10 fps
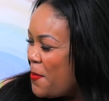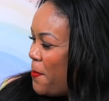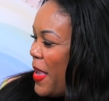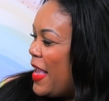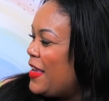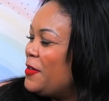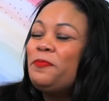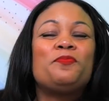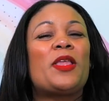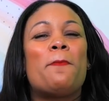Pink,
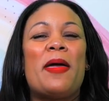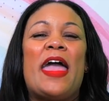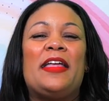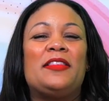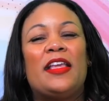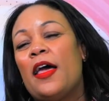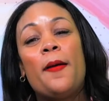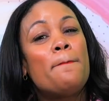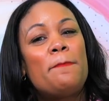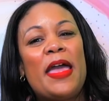paint,
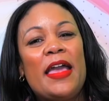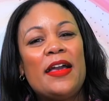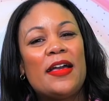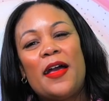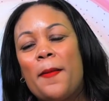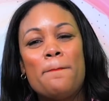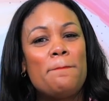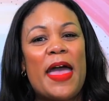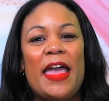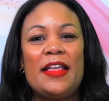pink,
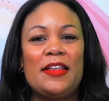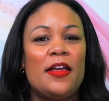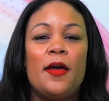paint,